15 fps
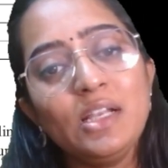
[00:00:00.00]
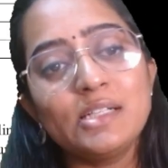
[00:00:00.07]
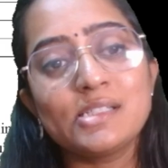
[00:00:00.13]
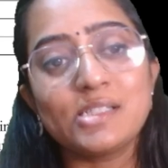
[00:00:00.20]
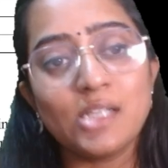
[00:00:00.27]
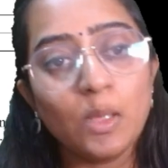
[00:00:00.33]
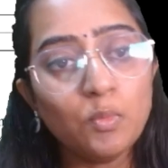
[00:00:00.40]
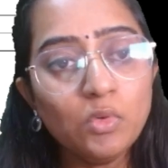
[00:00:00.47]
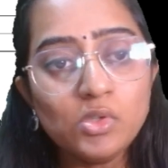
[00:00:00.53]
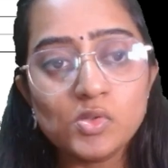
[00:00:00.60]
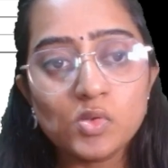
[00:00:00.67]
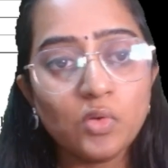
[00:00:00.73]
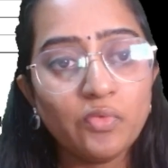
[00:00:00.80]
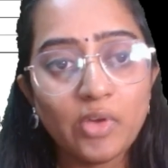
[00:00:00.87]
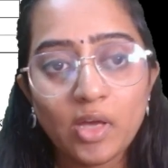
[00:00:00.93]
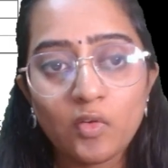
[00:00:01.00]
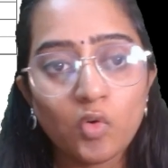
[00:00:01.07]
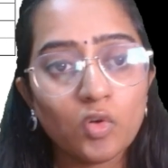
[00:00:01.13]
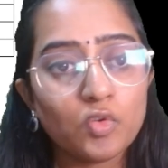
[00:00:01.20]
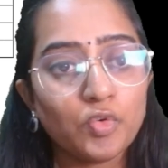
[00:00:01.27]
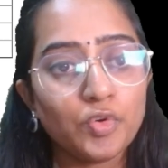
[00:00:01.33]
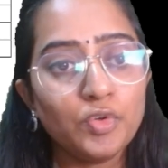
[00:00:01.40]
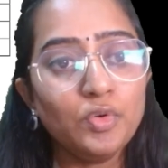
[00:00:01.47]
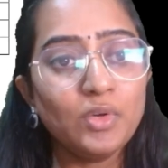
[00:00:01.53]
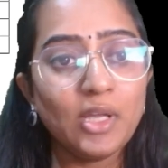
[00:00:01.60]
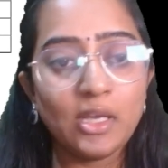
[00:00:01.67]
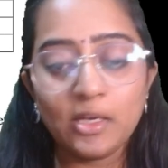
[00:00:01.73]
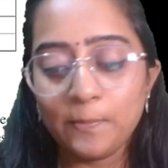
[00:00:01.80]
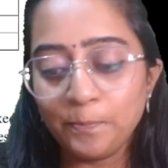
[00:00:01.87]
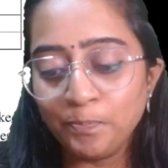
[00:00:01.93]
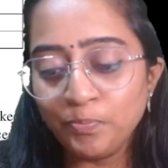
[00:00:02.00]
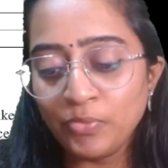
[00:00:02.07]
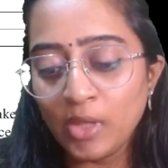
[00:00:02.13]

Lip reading: it's removed, so we are not going to take it.